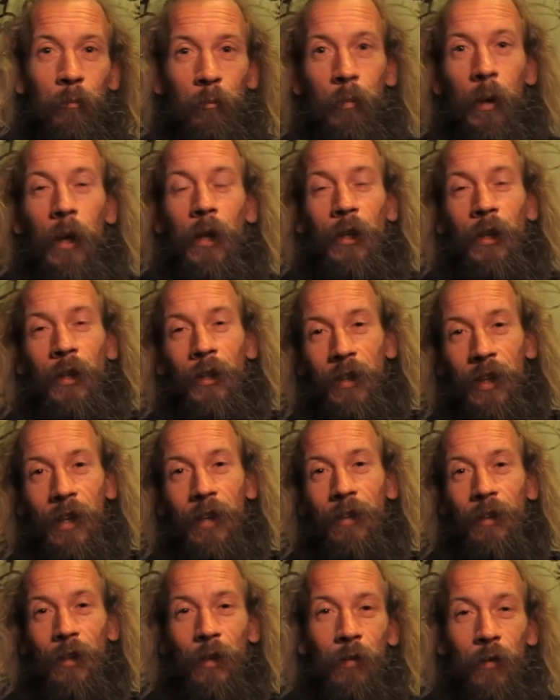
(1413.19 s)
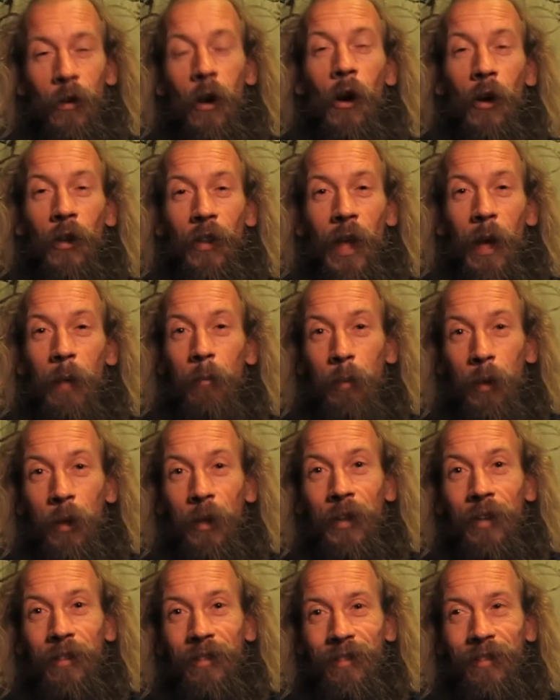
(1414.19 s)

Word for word: but you've got there, but